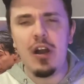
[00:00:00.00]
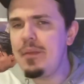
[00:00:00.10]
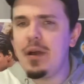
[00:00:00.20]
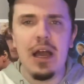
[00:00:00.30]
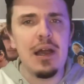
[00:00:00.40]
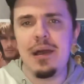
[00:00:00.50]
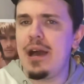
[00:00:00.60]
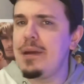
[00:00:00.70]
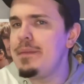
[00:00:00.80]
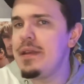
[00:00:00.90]

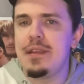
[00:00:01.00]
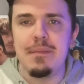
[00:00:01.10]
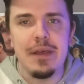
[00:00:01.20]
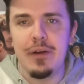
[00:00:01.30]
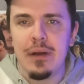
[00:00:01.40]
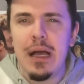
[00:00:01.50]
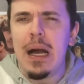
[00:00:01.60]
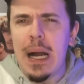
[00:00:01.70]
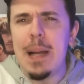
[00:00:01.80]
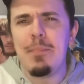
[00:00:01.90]
I'm in the middle.
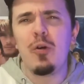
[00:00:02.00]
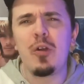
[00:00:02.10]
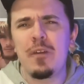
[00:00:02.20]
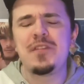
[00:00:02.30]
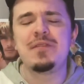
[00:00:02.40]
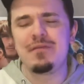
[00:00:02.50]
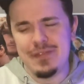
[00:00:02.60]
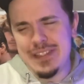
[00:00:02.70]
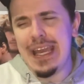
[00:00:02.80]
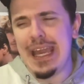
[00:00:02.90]
I'm more of
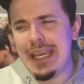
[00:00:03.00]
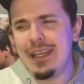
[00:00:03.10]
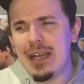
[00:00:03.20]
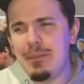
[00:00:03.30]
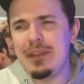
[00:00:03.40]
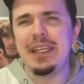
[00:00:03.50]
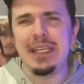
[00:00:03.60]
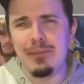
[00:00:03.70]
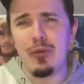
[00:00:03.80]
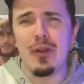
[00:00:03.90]
saying I'm
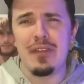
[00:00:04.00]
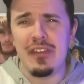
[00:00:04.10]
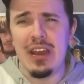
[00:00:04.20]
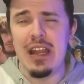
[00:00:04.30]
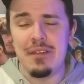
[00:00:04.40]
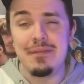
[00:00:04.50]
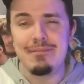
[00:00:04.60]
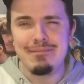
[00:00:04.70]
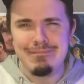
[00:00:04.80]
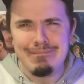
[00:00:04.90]
leaning more on the side of
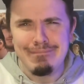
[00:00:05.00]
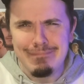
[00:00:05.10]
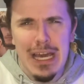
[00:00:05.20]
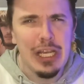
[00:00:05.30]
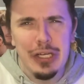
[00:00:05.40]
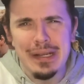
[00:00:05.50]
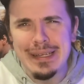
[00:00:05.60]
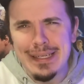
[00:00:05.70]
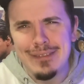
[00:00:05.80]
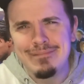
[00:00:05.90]
not a good
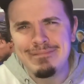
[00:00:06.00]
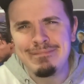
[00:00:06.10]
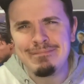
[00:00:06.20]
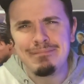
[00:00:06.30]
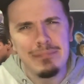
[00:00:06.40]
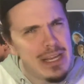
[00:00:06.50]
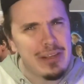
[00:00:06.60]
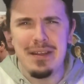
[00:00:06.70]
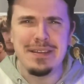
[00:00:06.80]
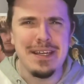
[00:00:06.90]
idea. Not a
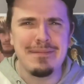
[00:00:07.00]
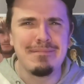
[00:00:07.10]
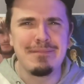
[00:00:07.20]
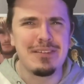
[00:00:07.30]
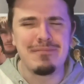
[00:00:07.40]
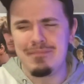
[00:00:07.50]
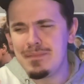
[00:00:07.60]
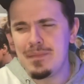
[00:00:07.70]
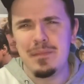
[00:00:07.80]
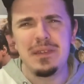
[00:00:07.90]
good idea. Just
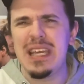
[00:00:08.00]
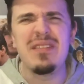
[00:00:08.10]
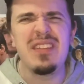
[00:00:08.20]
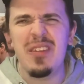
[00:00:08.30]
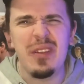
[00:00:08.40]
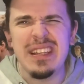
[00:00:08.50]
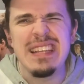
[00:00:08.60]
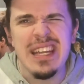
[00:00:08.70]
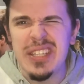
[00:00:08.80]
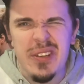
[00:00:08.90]
give it another like
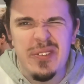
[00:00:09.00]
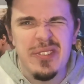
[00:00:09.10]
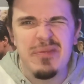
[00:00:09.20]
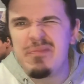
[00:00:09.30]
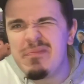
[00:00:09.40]
10 years.